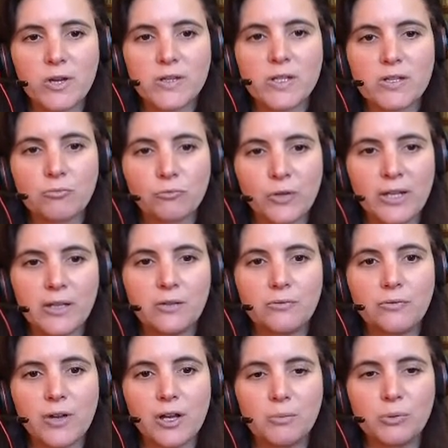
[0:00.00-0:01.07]
it says written
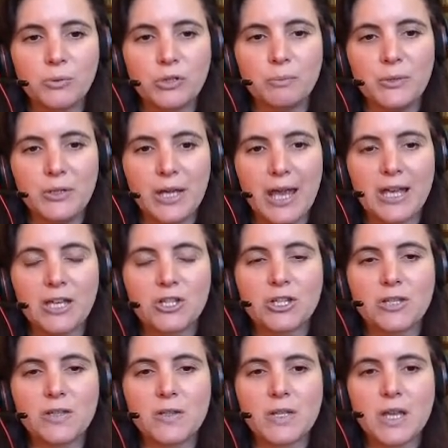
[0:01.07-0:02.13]
verbal
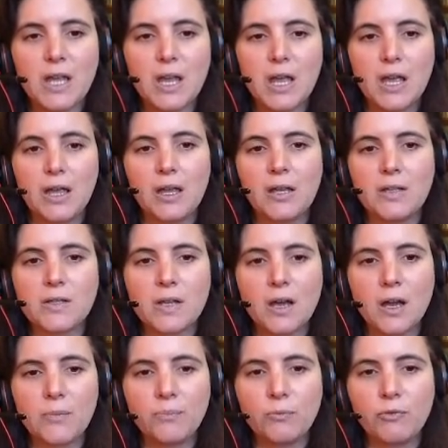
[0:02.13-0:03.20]
communications, is
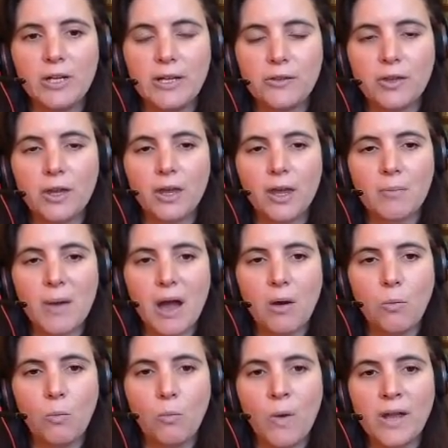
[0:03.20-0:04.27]
really thinking
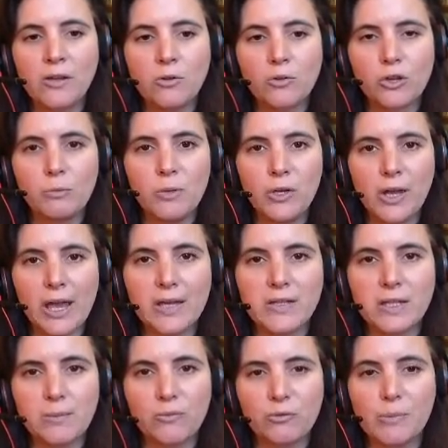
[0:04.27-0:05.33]
about when you're
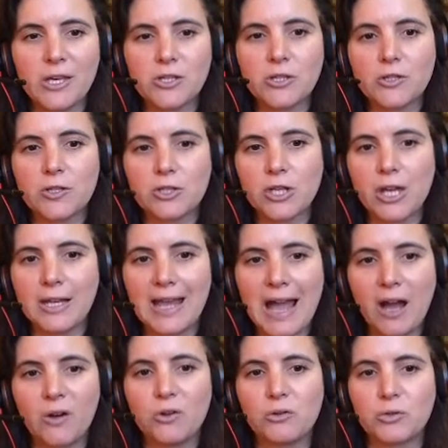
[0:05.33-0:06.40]
communicating information to Shani,
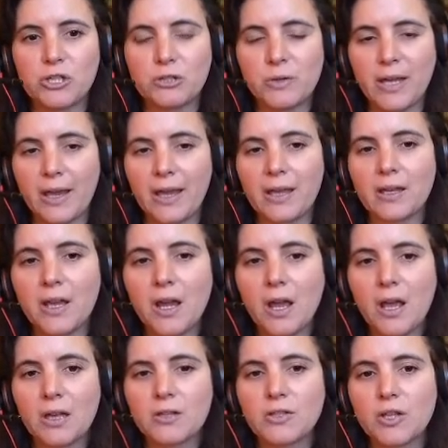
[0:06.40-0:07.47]
how you're doing it.
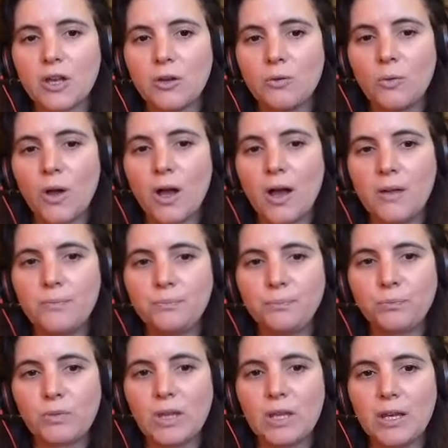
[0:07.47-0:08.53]
So
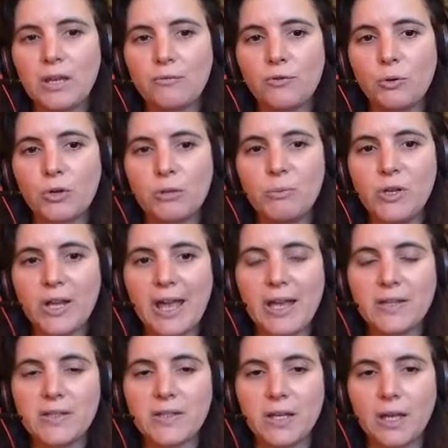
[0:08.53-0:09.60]
if you're
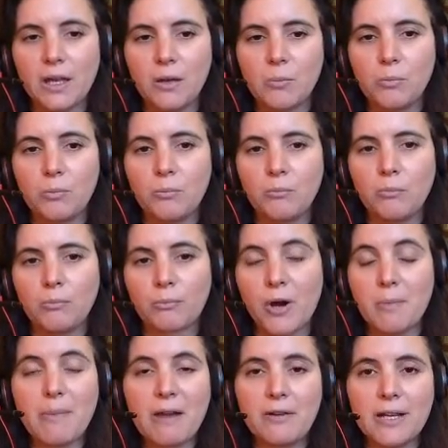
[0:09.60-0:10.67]
communicating
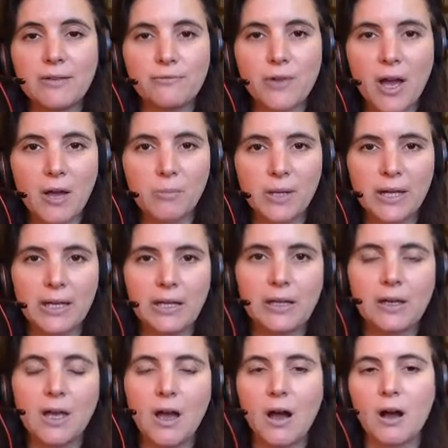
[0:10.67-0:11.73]
primarily
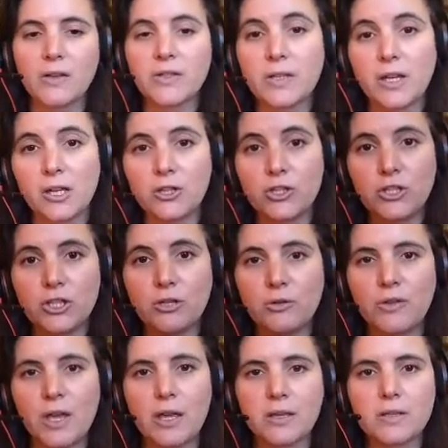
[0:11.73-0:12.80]
verbally, asking her to do
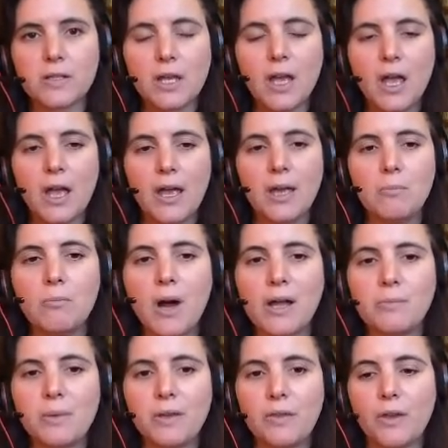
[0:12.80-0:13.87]
things, it
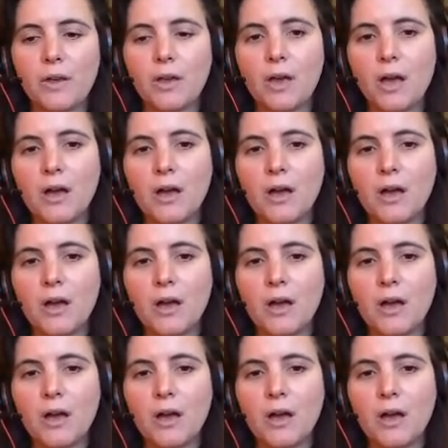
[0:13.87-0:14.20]
might be that